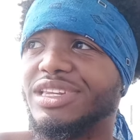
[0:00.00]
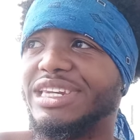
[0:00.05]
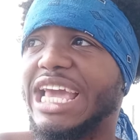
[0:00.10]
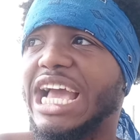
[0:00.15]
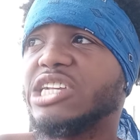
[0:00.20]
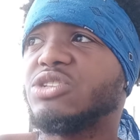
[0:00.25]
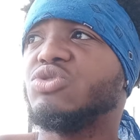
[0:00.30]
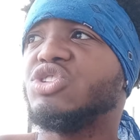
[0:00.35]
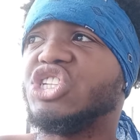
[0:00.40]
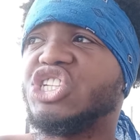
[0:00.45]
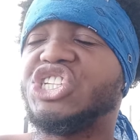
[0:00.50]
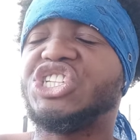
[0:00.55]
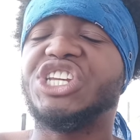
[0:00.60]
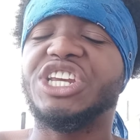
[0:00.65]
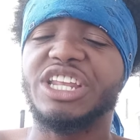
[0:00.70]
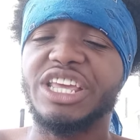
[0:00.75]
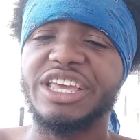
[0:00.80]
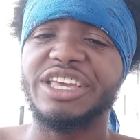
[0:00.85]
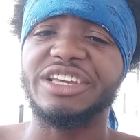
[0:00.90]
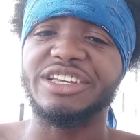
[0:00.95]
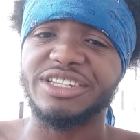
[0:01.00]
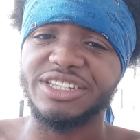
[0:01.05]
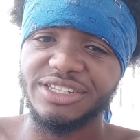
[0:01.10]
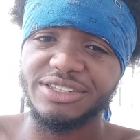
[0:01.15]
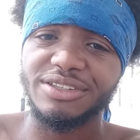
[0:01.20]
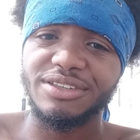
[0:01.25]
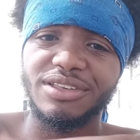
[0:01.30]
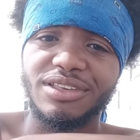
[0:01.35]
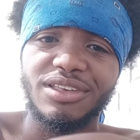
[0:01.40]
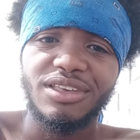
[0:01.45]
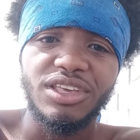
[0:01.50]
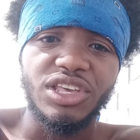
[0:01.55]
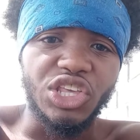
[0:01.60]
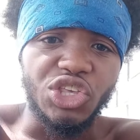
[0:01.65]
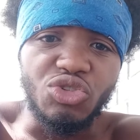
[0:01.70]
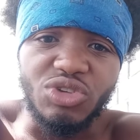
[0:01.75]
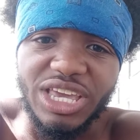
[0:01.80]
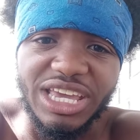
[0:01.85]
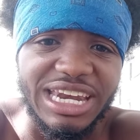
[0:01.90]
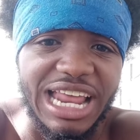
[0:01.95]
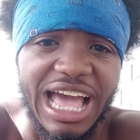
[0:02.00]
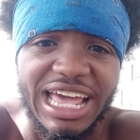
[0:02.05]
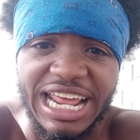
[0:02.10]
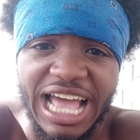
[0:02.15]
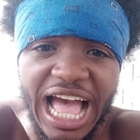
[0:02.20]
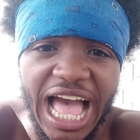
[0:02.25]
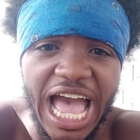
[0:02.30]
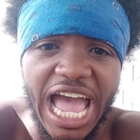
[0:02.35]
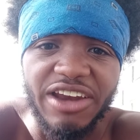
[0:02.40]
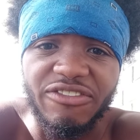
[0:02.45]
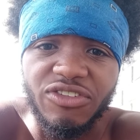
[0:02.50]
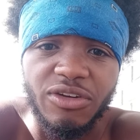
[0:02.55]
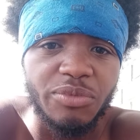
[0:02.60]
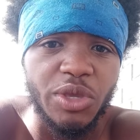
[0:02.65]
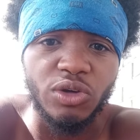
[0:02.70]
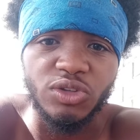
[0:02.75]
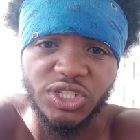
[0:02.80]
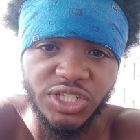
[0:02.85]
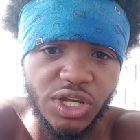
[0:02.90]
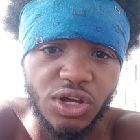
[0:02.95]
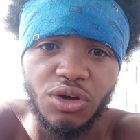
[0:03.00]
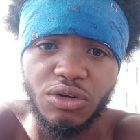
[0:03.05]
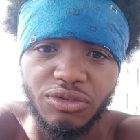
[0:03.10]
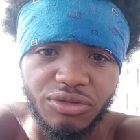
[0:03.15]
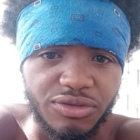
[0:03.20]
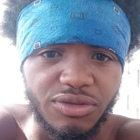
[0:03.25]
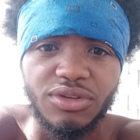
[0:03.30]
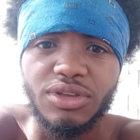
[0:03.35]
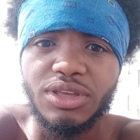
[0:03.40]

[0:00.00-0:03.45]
That's what this shit is. You cannot hide from yourself.